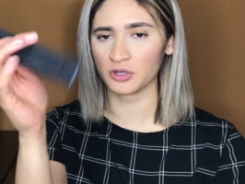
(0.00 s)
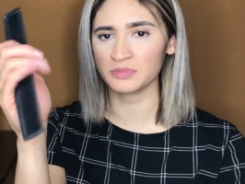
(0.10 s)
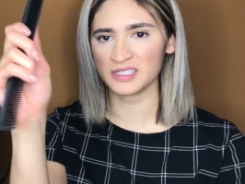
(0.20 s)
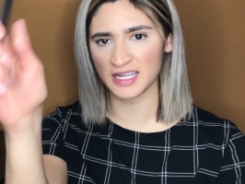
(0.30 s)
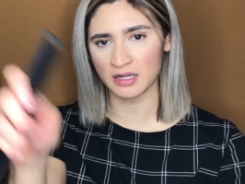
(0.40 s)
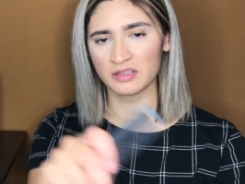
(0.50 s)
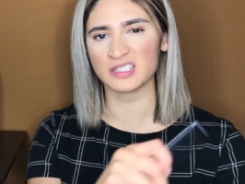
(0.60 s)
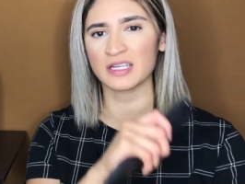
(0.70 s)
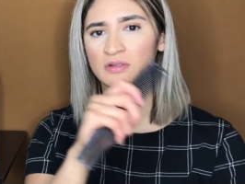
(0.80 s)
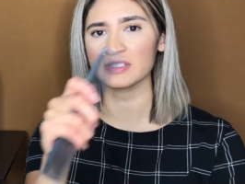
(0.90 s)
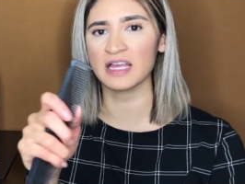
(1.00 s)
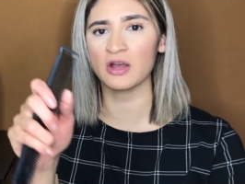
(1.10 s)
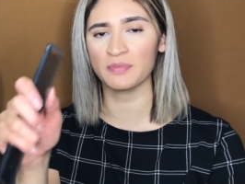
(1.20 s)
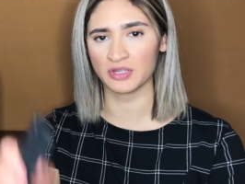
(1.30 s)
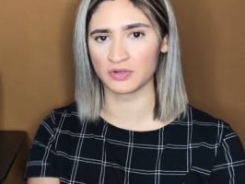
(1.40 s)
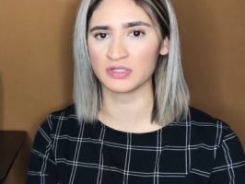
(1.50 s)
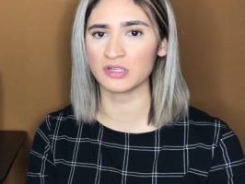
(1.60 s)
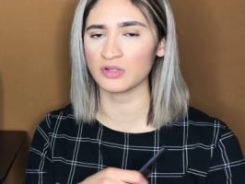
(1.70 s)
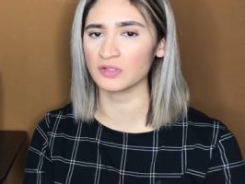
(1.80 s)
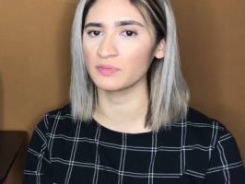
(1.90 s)
comb to take all the tangles out. Make sure it's
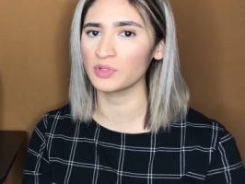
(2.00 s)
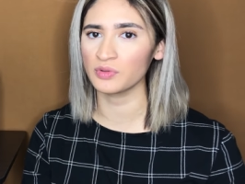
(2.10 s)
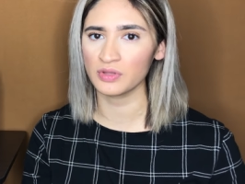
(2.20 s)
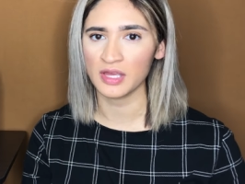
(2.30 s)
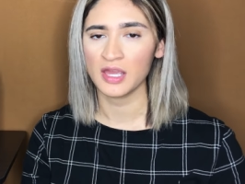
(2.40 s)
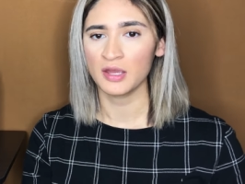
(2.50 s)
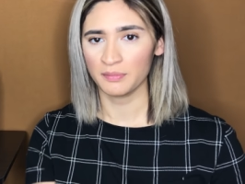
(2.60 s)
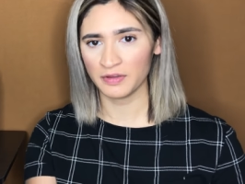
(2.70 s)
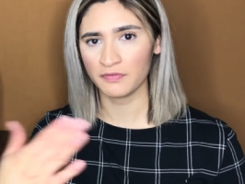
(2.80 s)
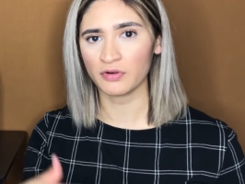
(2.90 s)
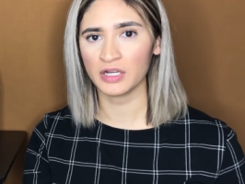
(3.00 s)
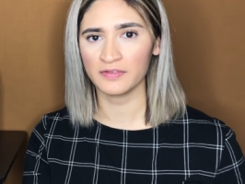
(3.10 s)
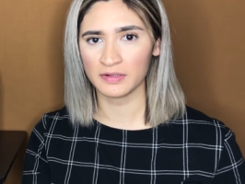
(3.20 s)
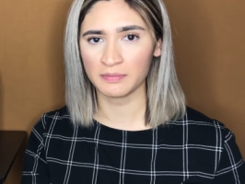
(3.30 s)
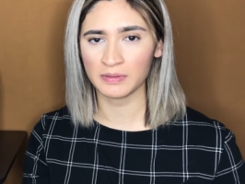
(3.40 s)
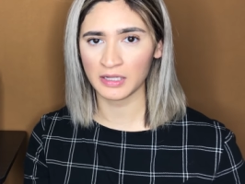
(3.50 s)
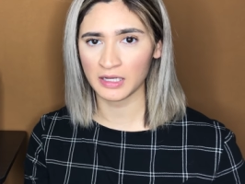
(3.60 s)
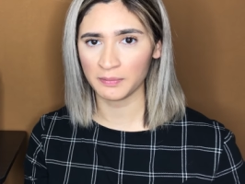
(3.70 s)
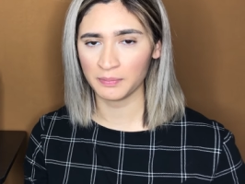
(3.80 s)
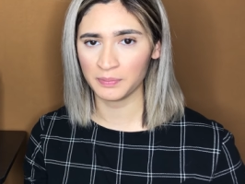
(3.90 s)
all smooth before even a
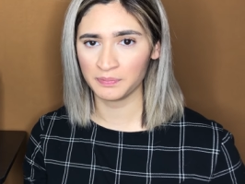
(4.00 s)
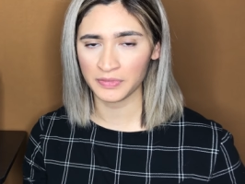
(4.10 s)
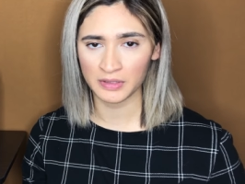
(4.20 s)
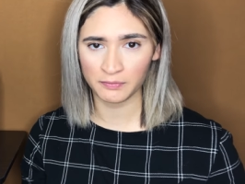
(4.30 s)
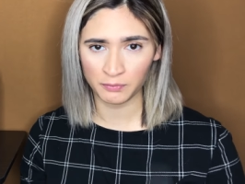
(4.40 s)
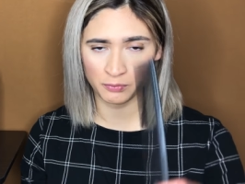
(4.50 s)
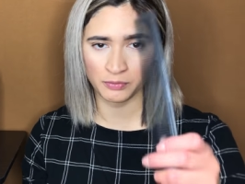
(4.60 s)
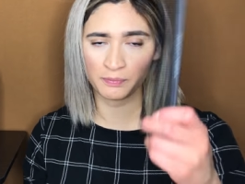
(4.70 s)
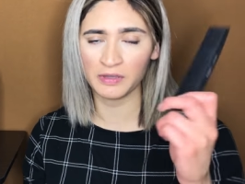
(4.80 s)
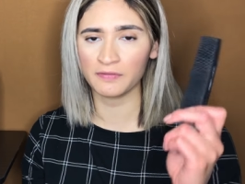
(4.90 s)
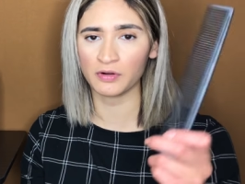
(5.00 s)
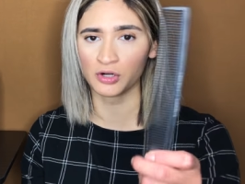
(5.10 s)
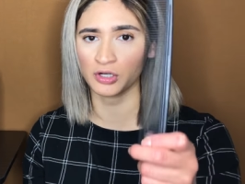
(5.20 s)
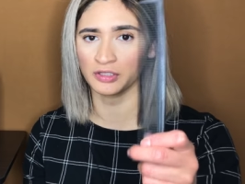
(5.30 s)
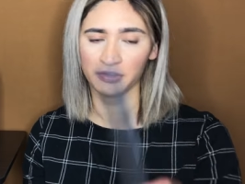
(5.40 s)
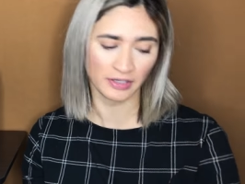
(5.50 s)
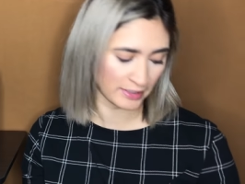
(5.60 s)
uh, before curling their